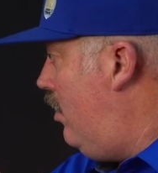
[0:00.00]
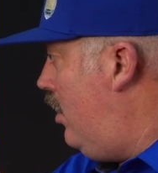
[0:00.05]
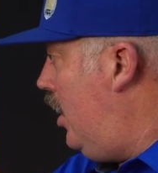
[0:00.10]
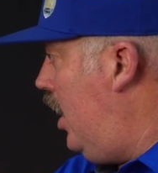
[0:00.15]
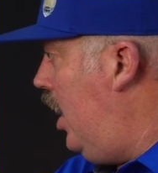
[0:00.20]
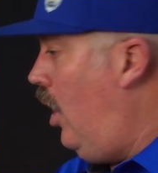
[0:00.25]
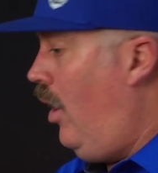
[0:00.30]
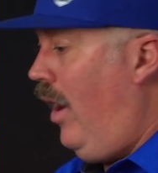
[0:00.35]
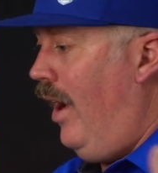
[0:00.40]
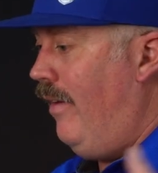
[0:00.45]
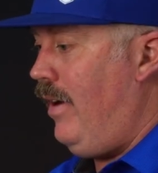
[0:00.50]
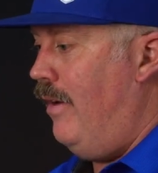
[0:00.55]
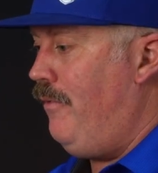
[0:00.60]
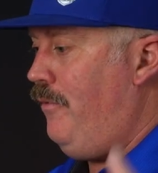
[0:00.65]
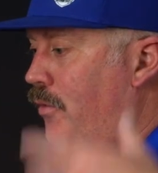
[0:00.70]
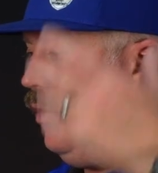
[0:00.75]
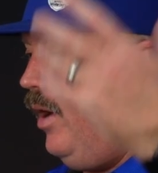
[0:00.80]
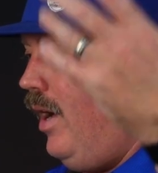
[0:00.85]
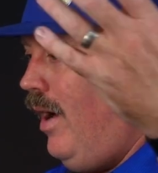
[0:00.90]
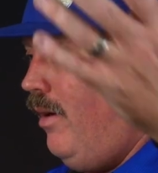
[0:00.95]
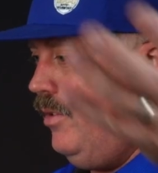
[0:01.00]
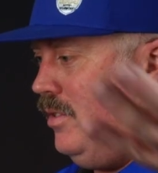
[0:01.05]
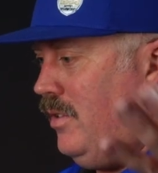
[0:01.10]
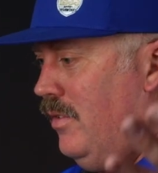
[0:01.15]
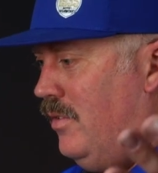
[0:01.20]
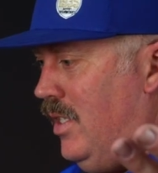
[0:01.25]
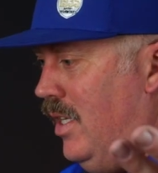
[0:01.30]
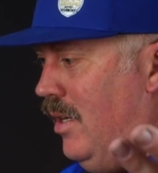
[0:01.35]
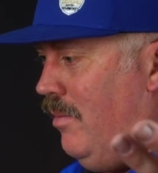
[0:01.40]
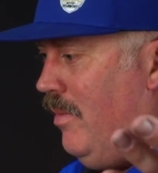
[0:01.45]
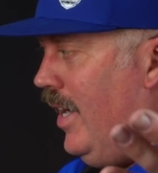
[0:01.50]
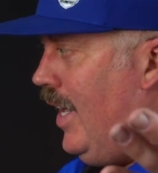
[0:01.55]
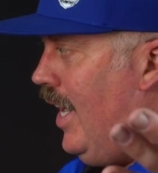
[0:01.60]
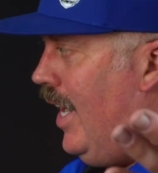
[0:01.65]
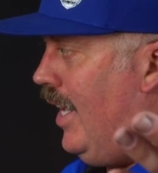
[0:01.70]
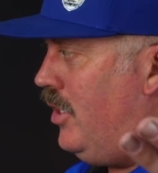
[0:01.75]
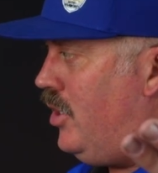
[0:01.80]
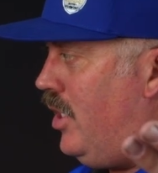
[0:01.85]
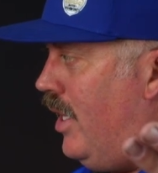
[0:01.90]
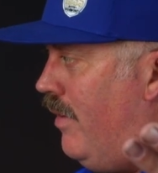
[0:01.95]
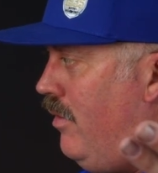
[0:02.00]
I've got 4 hours of sending my guy to drive